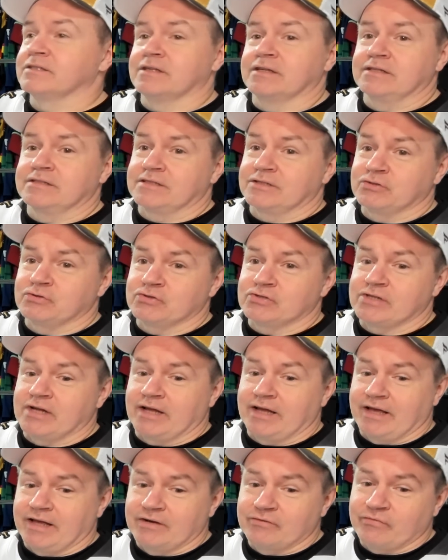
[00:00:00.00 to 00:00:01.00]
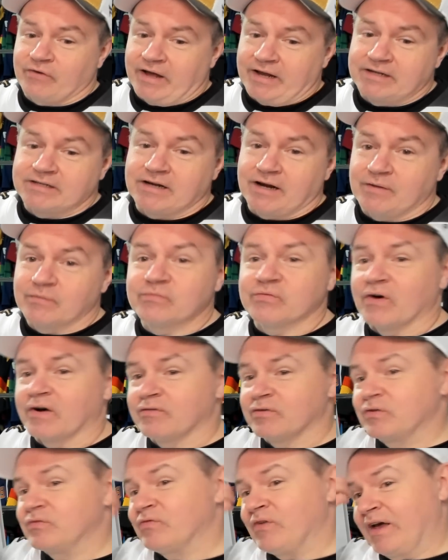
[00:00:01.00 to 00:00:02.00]
things interesting. And if I had a dime for
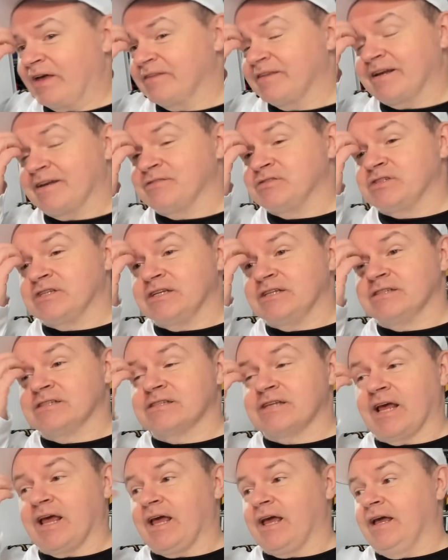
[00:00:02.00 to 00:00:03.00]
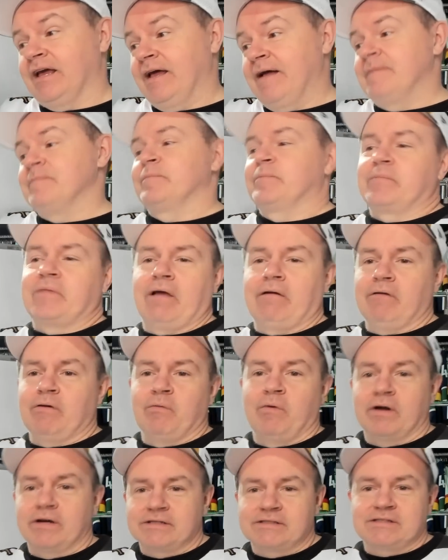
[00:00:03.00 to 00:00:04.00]
every fan that I've seen say, now I
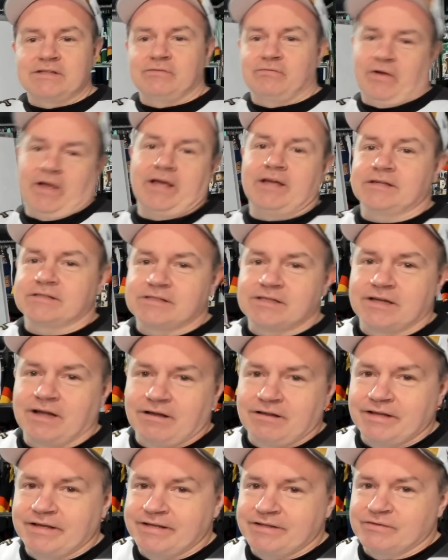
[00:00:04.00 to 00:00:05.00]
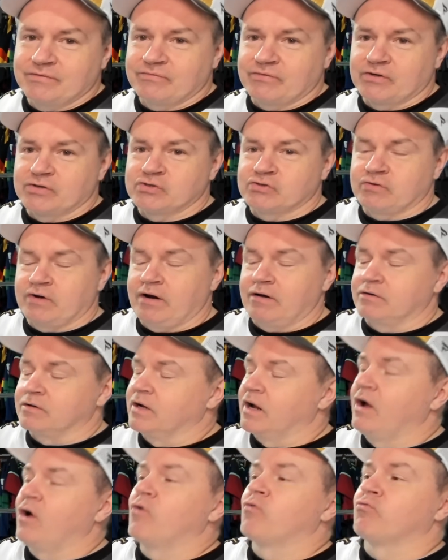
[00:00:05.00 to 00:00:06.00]
want to see Vegas and LA in the first round,
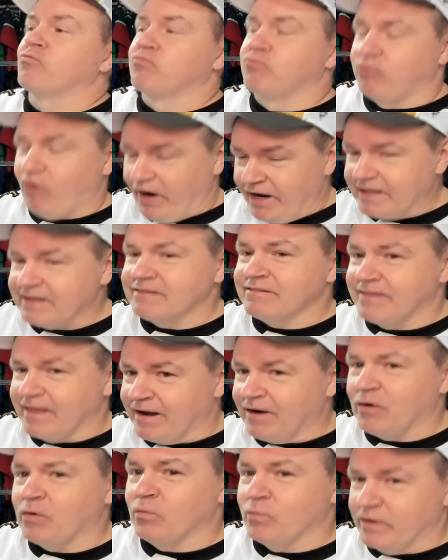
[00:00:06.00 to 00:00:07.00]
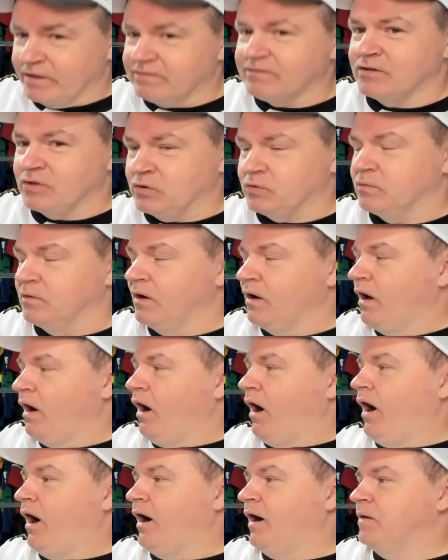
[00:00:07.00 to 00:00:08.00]
right there with you.
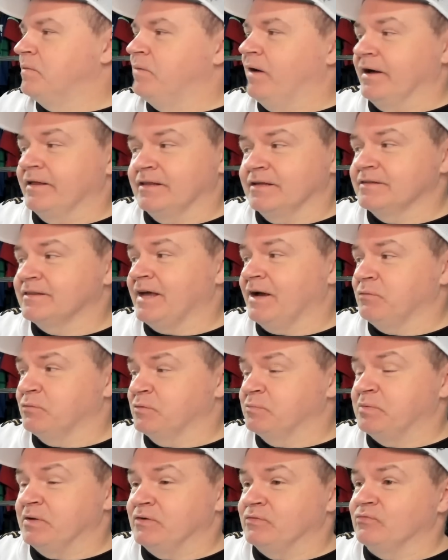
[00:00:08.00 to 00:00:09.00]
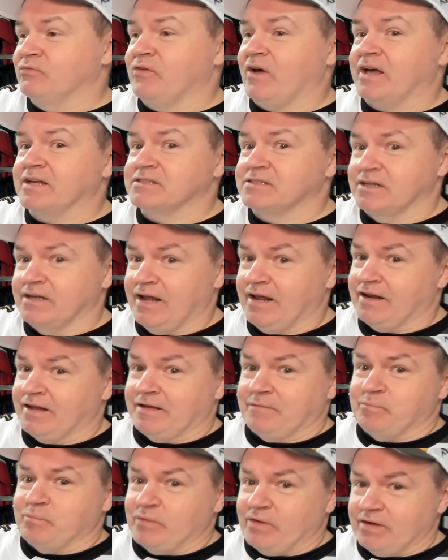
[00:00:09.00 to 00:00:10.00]
I think that would be
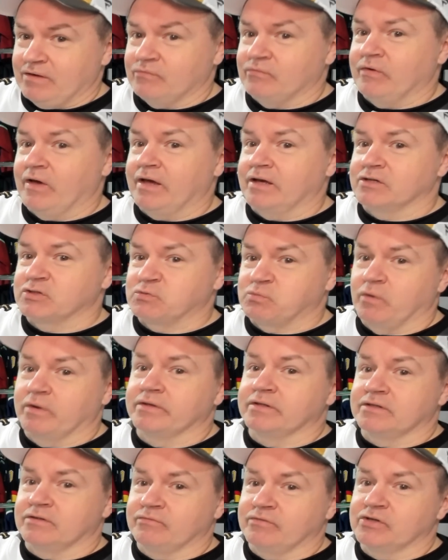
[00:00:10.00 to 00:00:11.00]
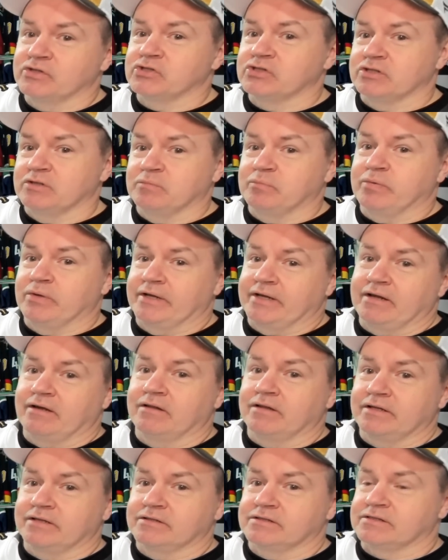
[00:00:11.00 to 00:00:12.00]
fascinating if Vegas won the division and played
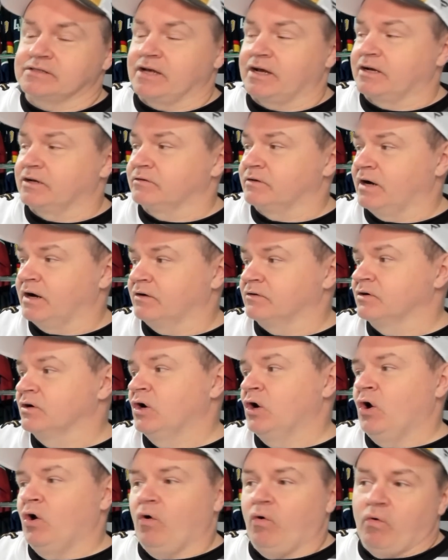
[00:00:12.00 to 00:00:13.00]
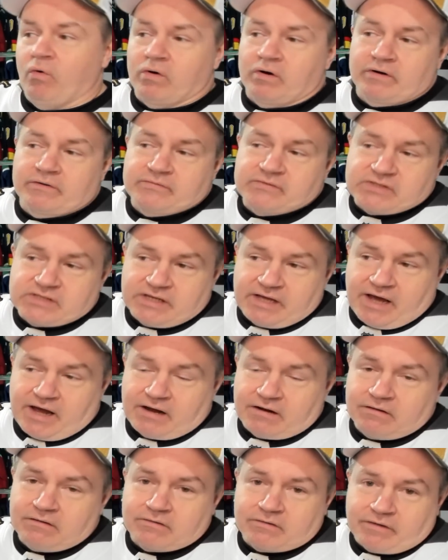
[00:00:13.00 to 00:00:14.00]
LA in the second round, or if
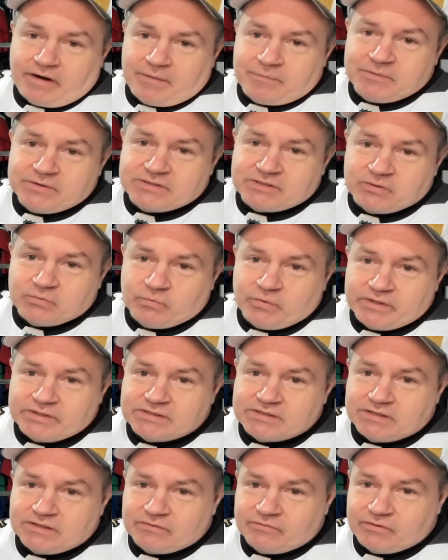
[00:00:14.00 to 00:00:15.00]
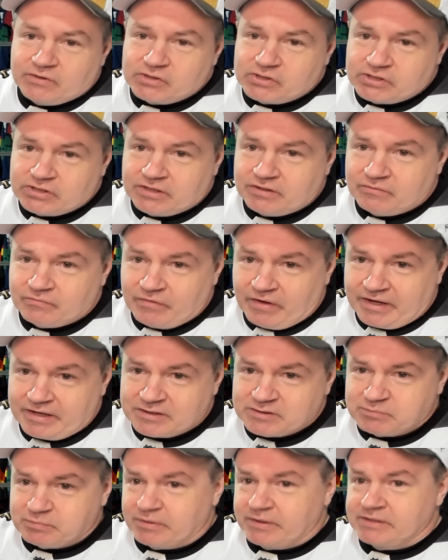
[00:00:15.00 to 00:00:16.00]
Seattle or Edmonton wins the division and
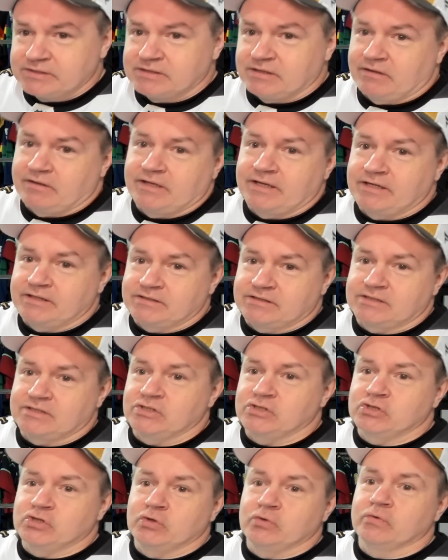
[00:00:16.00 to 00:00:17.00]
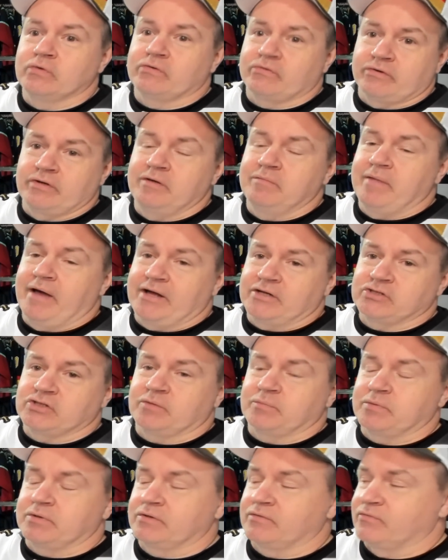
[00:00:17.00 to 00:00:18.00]
Vegas plays LA as the 2-3
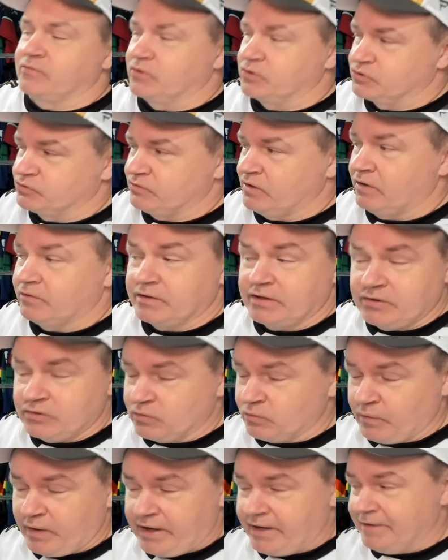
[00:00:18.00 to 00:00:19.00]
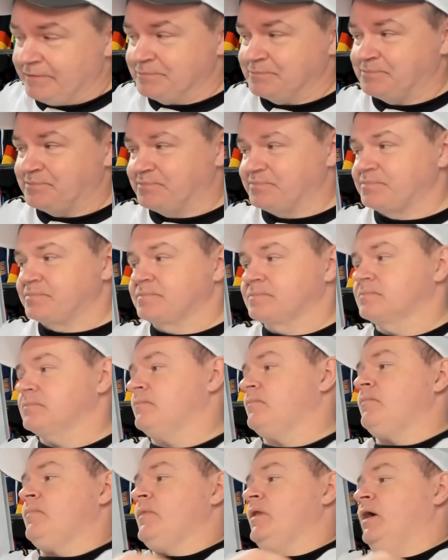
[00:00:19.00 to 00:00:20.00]
matchup in the first round. Either way,
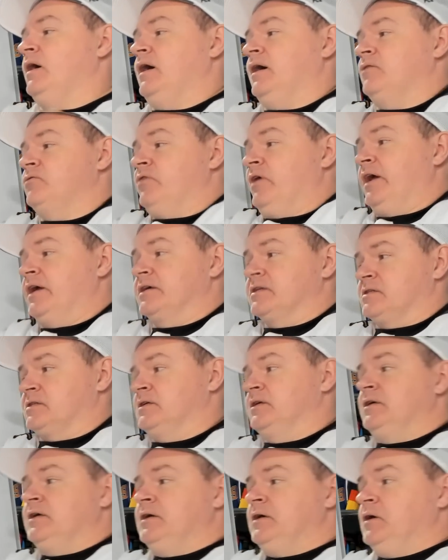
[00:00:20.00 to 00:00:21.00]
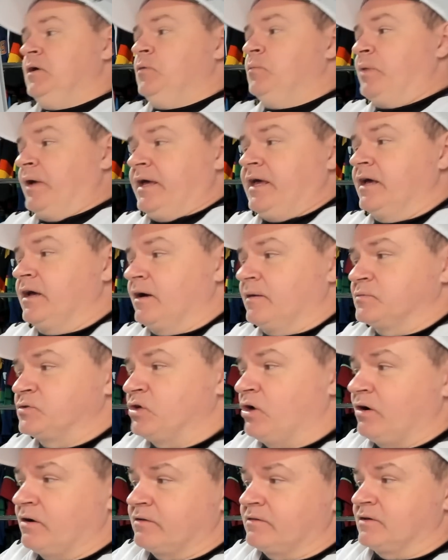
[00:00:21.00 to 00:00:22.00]
Vegas picking up
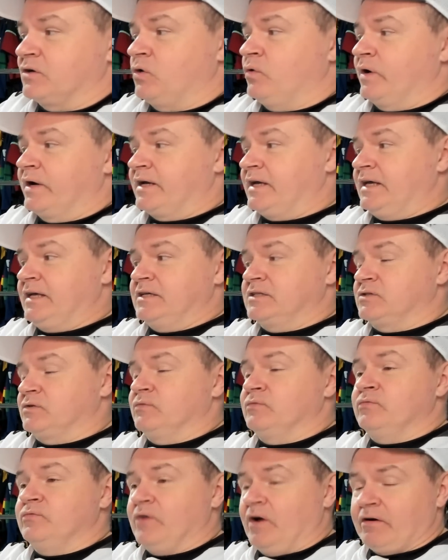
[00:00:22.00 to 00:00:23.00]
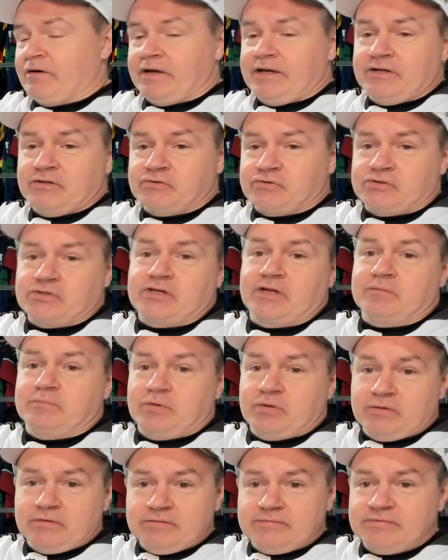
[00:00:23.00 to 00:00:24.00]
Jonathan Quick is a very interesting
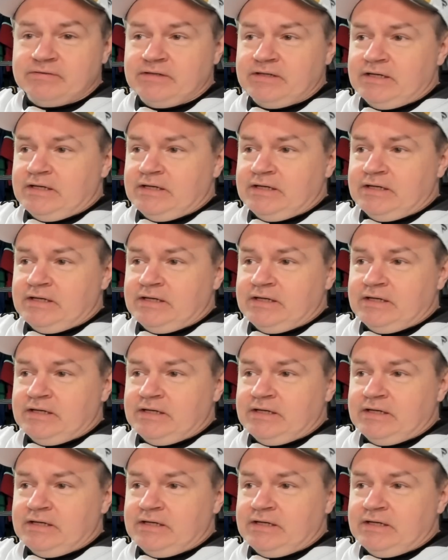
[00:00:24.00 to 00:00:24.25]
move.